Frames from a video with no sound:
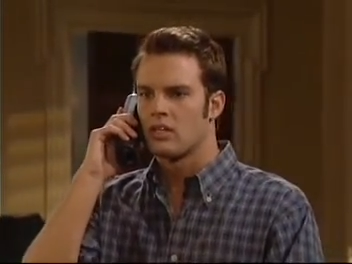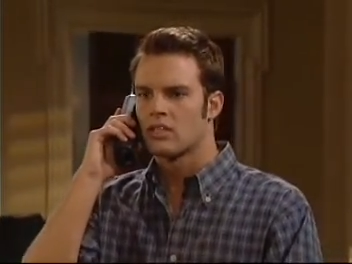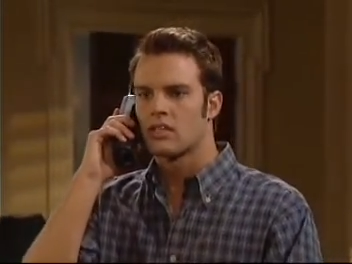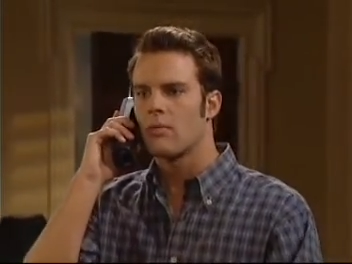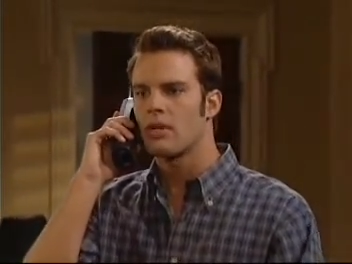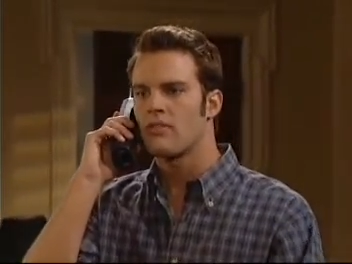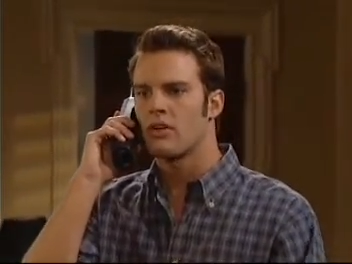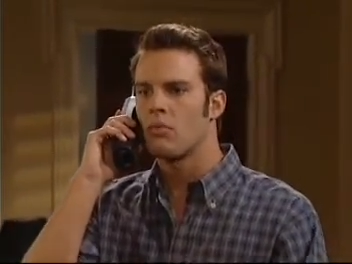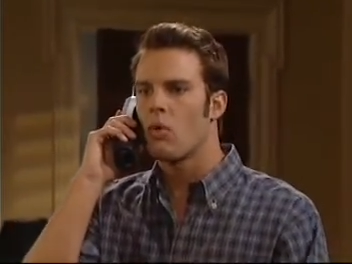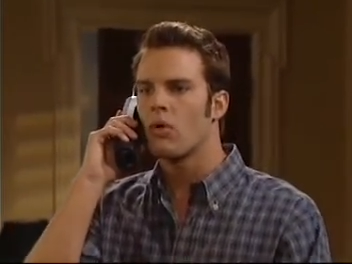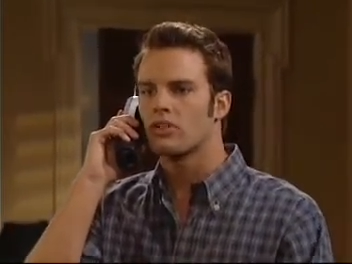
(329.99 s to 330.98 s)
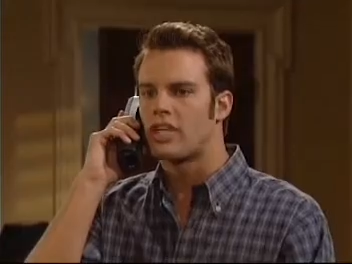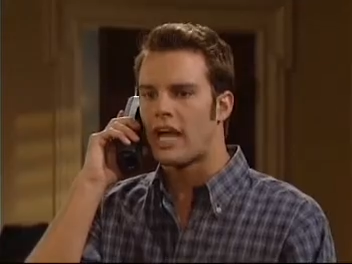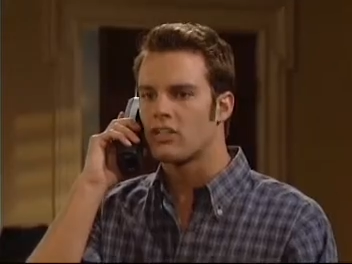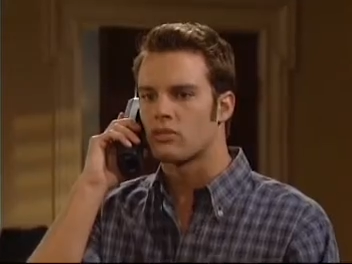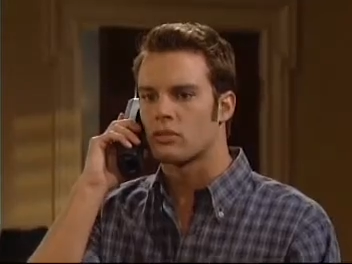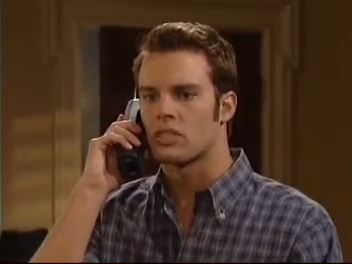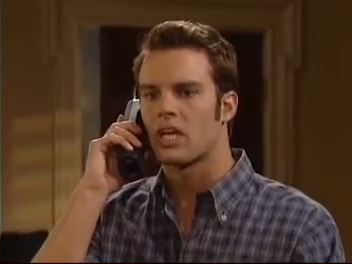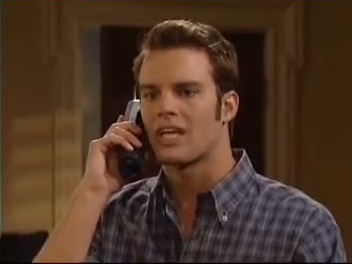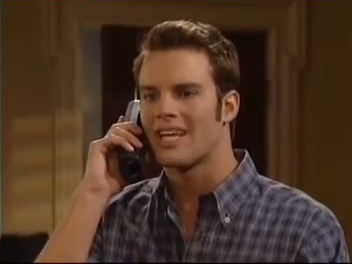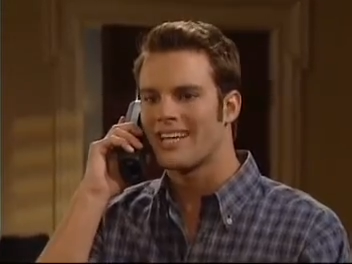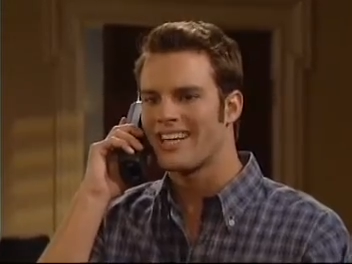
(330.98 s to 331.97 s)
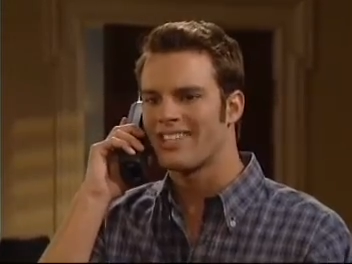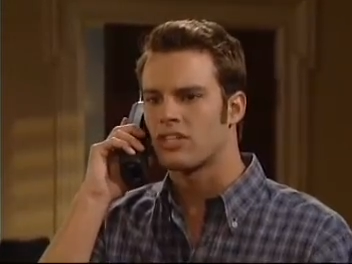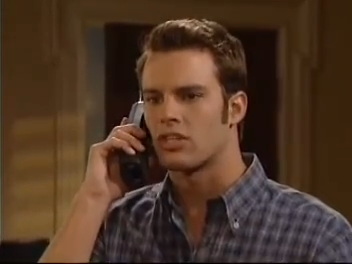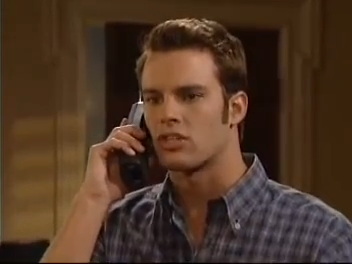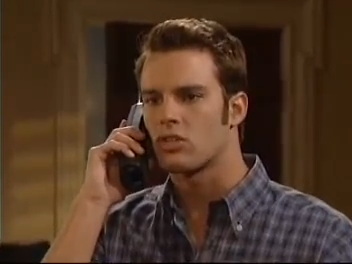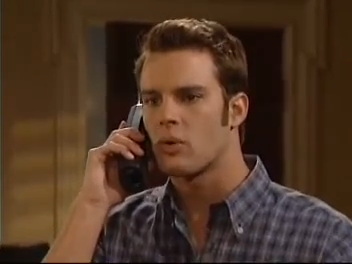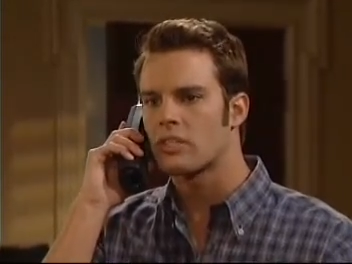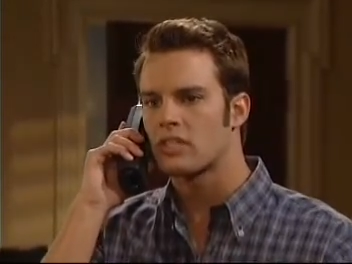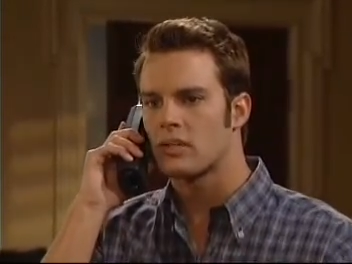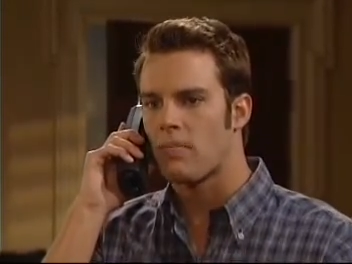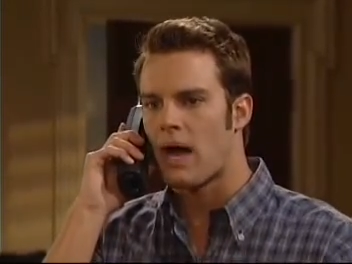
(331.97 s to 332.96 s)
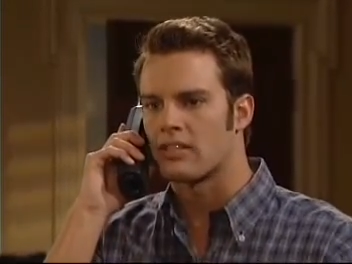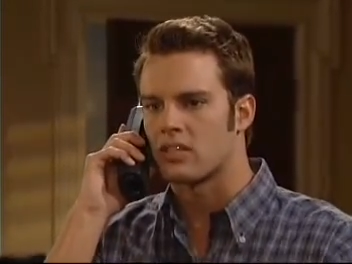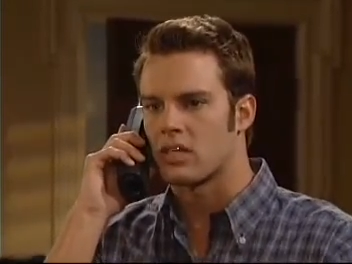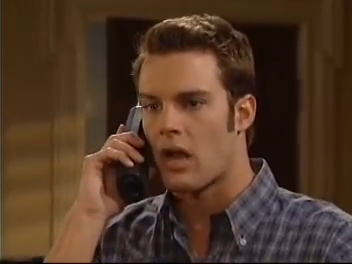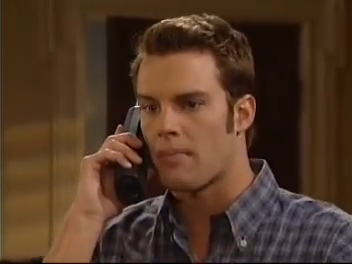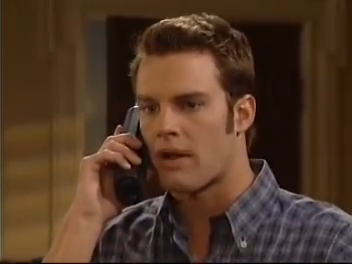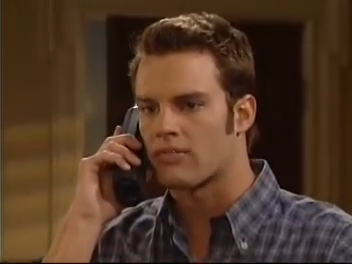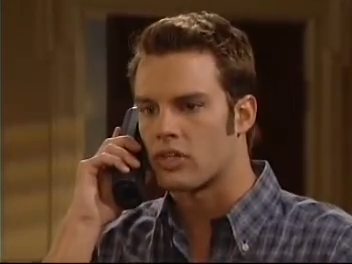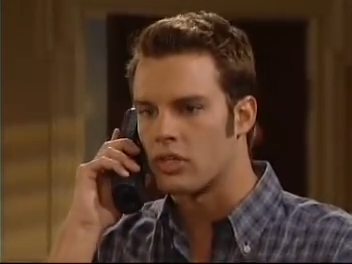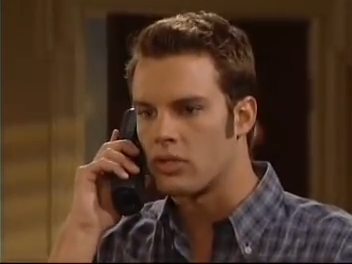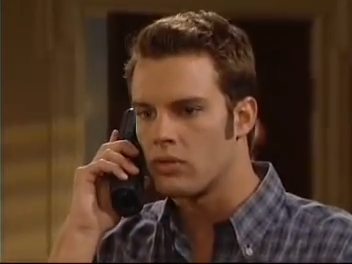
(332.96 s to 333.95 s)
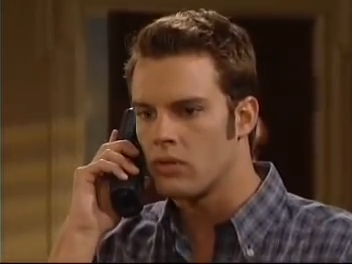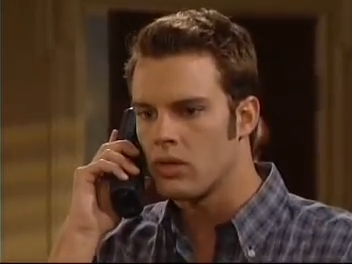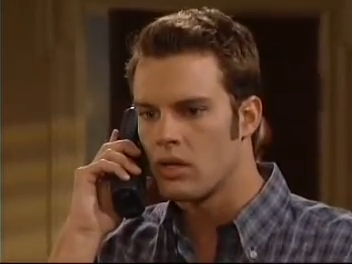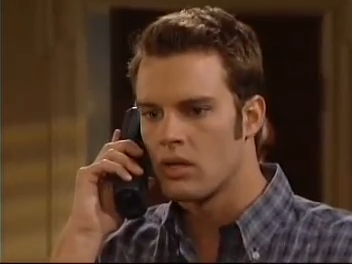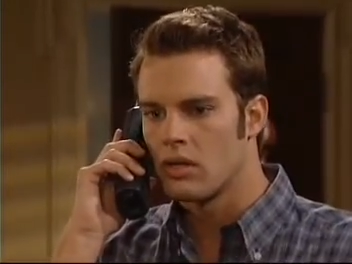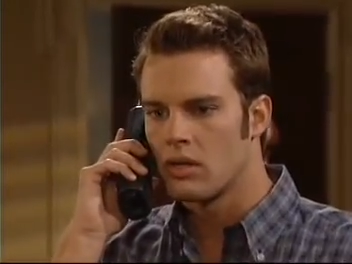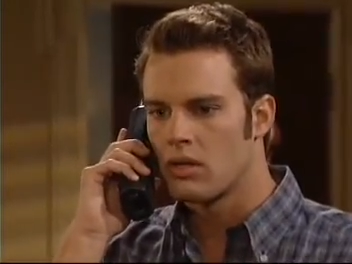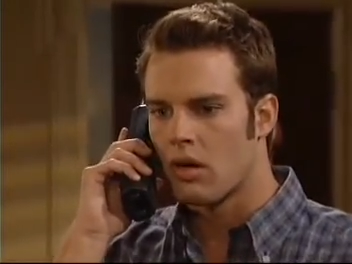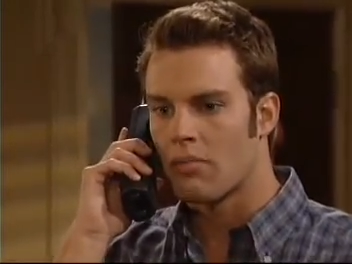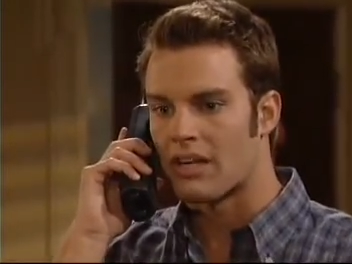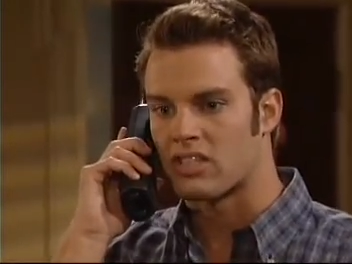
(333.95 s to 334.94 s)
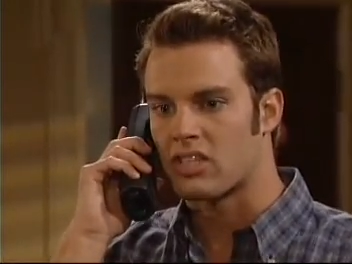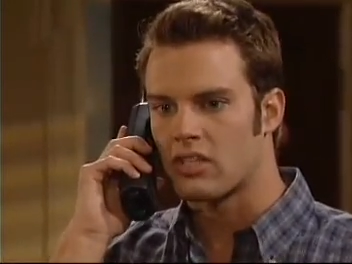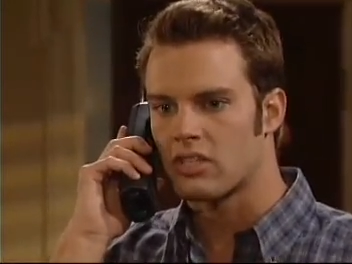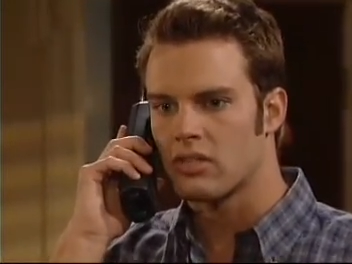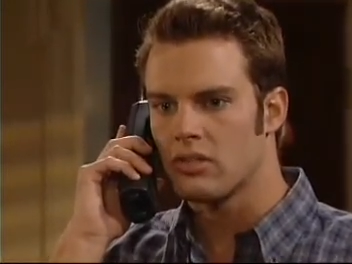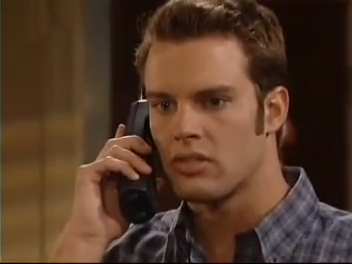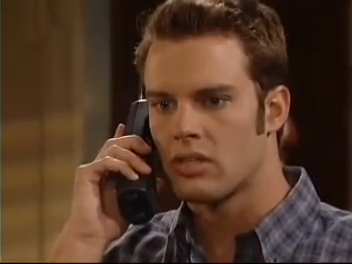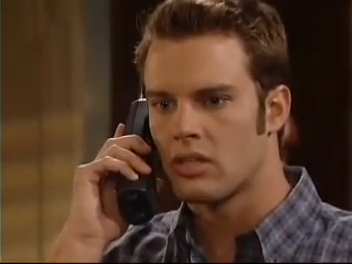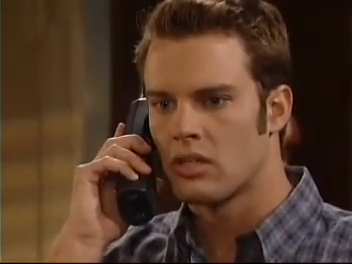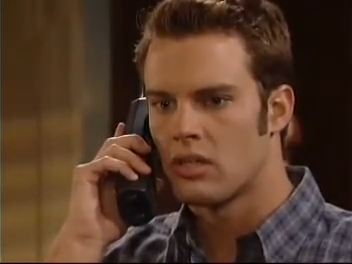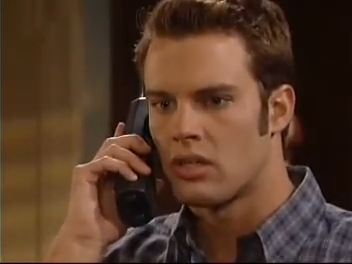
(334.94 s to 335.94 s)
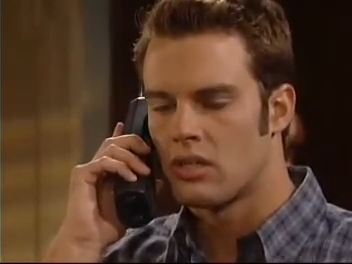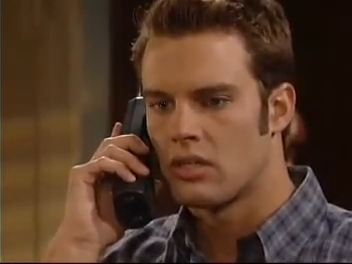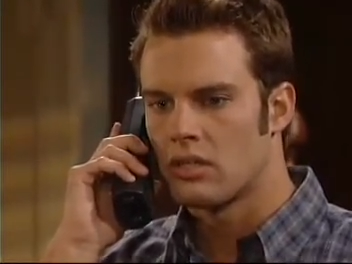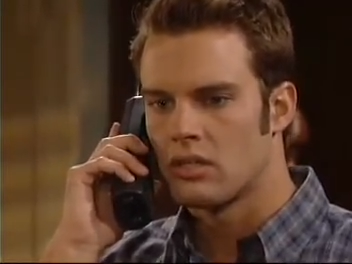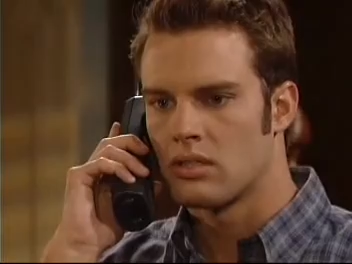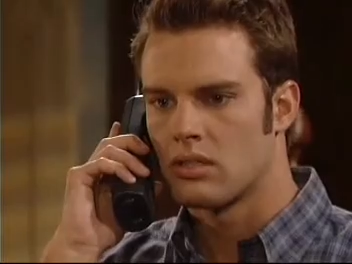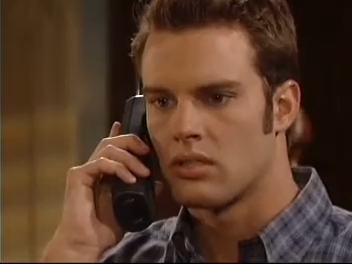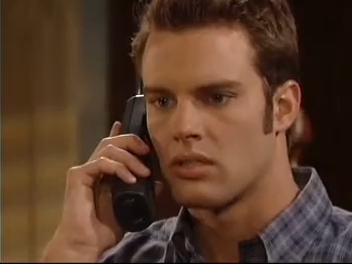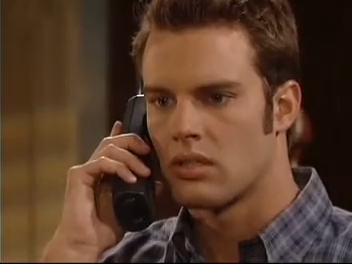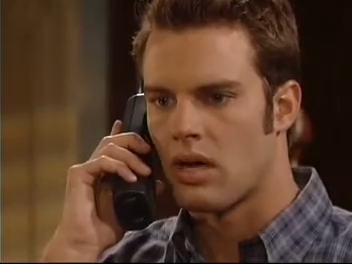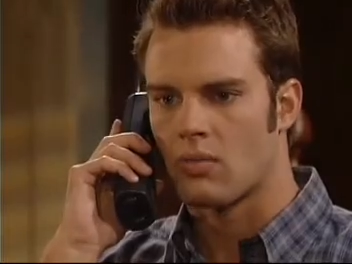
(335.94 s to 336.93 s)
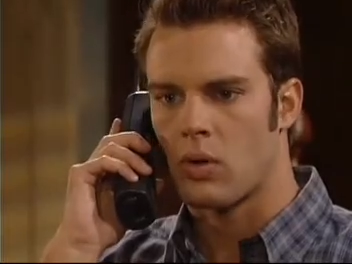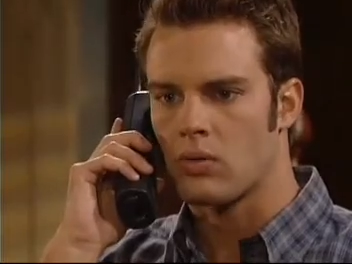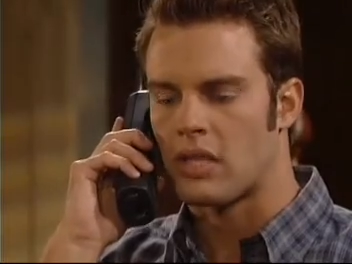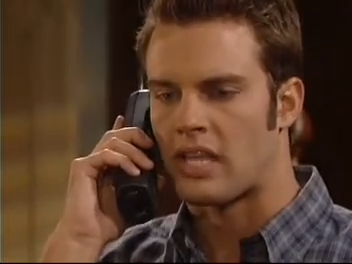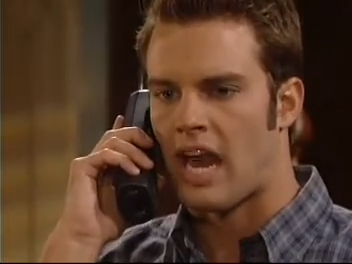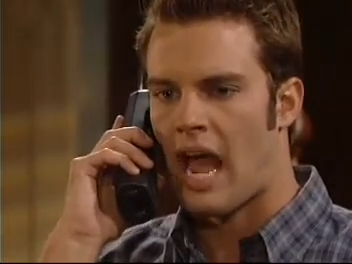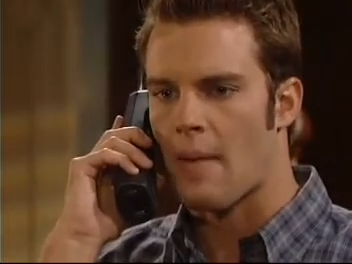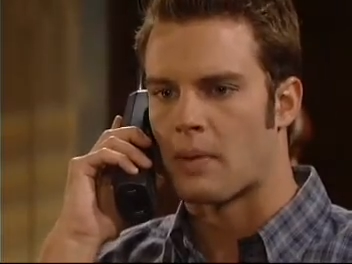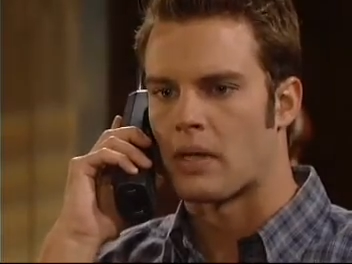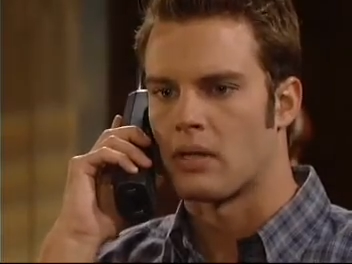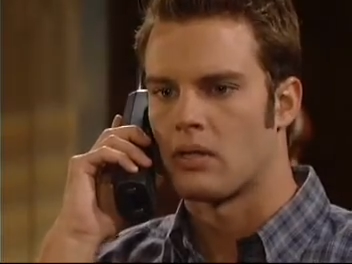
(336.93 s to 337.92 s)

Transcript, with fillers: Someone even more dangerous could get it into their twisted minds to come after you or my sisters. I won't let that happen.